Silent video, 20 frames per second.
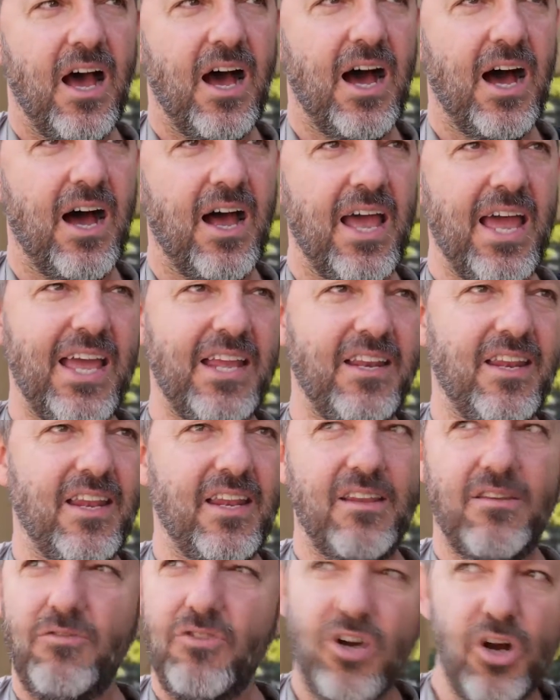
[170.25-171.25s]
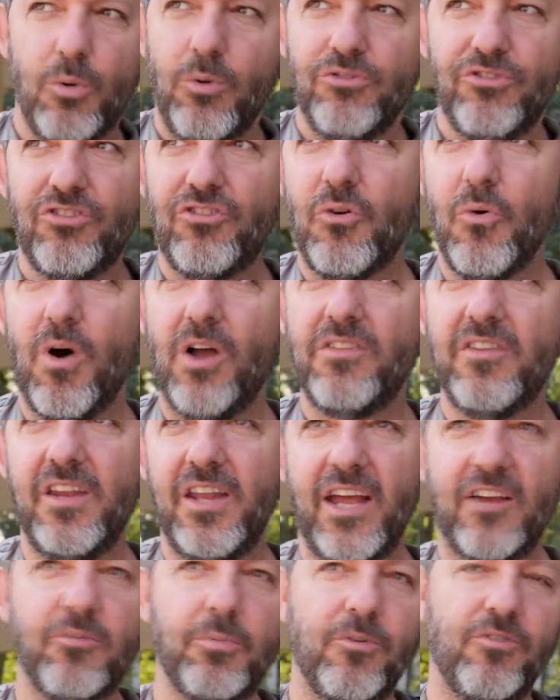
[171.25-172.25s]
And you know, we'll just go on to
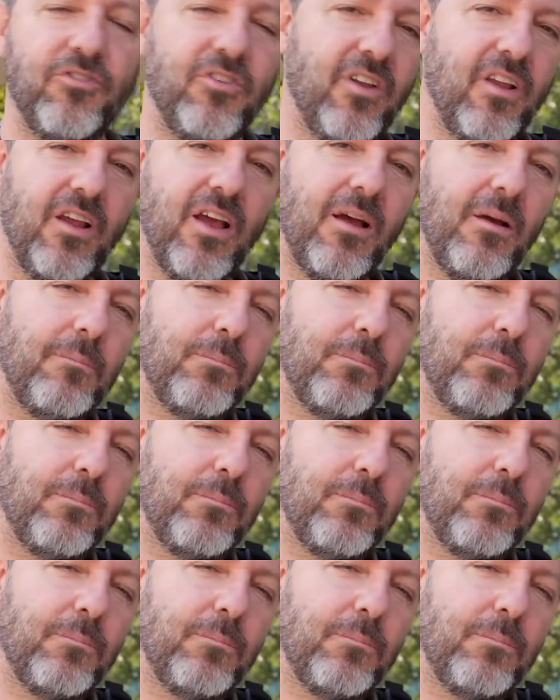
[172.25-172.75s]
the next person.